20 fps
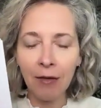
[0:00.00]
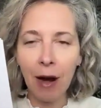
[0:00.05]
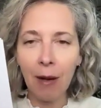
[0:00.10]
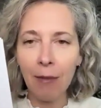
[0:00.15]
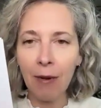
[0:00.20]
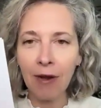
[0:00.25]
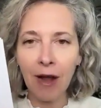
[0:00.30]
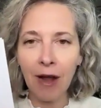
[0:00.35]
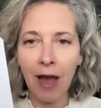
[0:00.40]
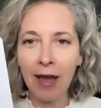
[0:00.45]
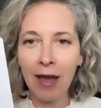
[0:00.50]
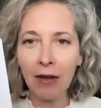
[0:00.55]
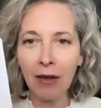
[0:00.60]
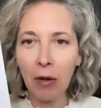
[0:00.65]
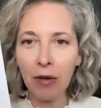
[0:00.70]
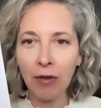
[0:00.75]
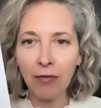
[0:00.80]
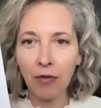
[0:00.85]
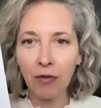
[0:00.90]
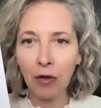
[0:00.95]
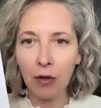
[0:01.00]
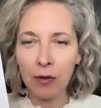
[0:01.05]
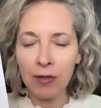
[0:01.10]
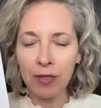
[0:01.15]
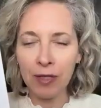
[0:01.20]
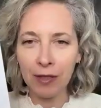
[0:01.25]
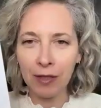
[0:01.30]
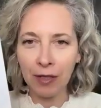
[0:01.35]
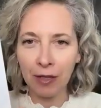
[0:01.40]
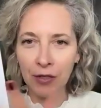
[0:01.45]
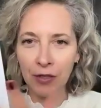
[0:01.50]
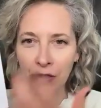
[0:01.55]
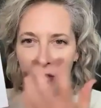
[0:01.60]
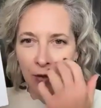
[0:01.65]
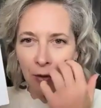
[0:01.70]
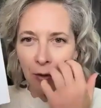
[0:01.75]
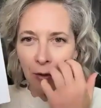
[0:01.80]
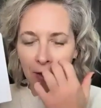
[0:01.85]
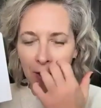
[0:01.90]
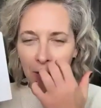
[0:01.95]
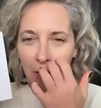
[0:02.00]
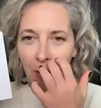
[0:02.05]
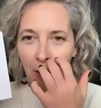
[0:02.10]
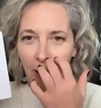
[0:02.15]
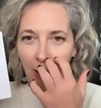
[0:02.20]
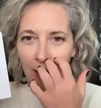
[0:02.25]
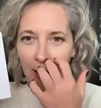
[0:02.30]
Robert, I don't know if you use it because aren't